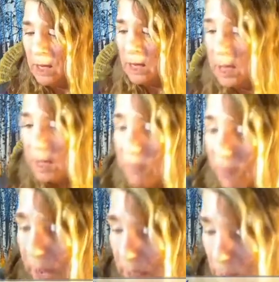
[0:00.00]
If
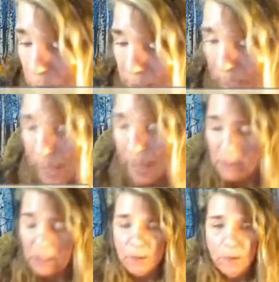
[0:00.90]
I look at
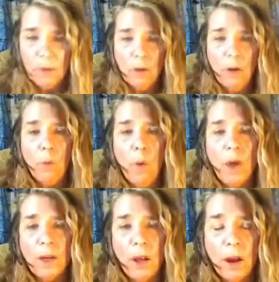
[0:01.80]
what
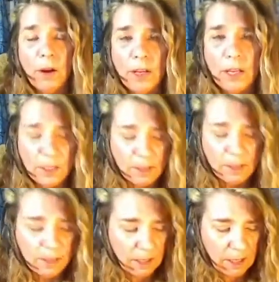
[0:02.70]

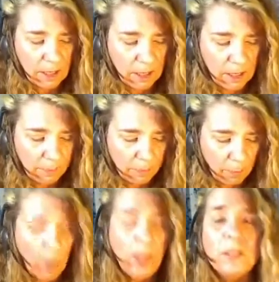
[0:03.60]
is
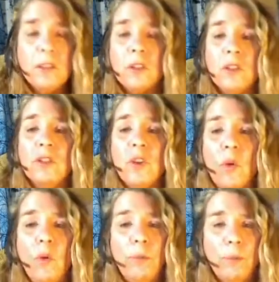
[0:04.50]
the
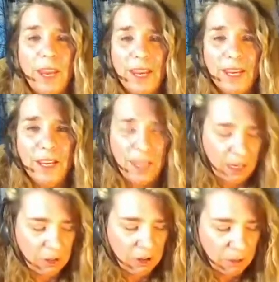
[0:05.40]
soulmate
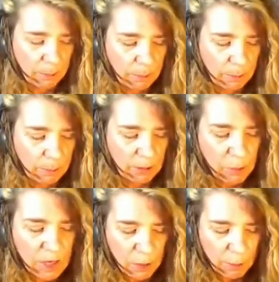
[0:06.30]
connection between
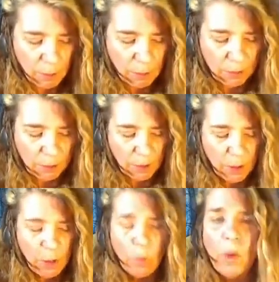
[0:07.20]
you both,
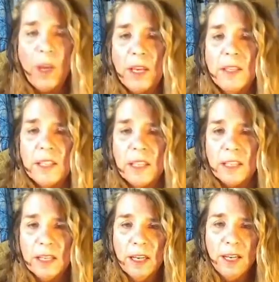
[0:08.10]
what is it
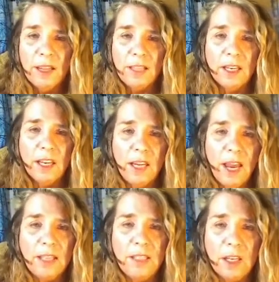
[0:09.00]
that's
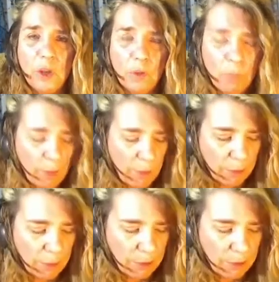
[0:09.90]
connecting you both?